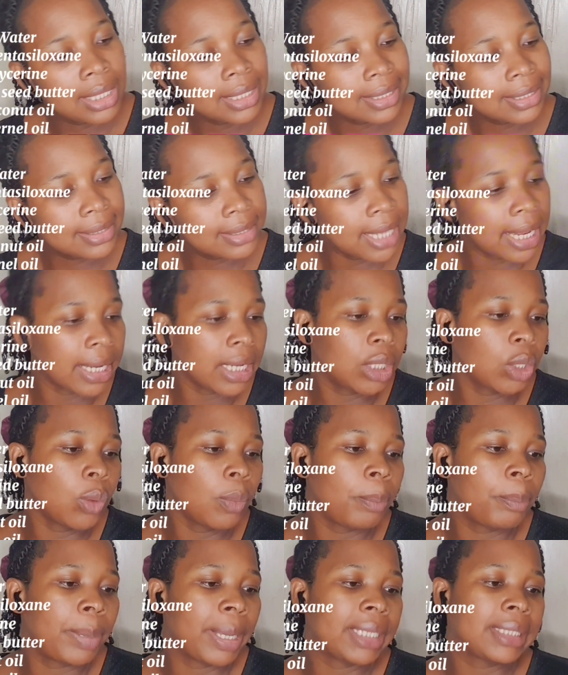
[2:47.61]

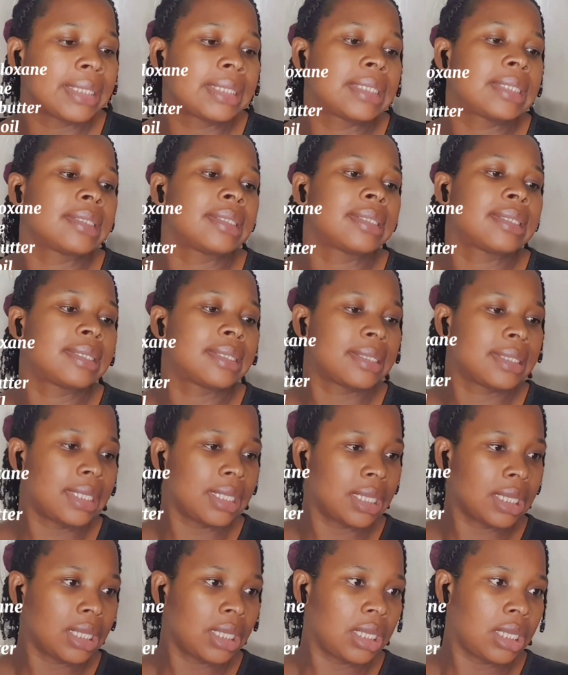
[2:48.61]

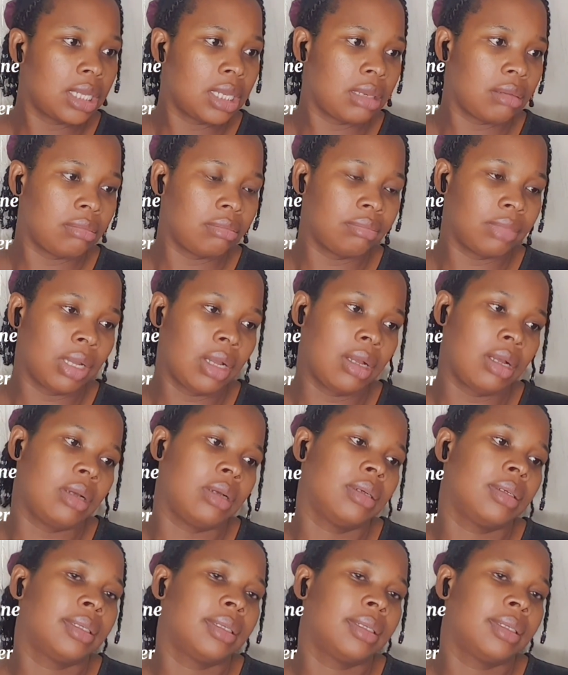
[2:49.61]
cyclopentasil ah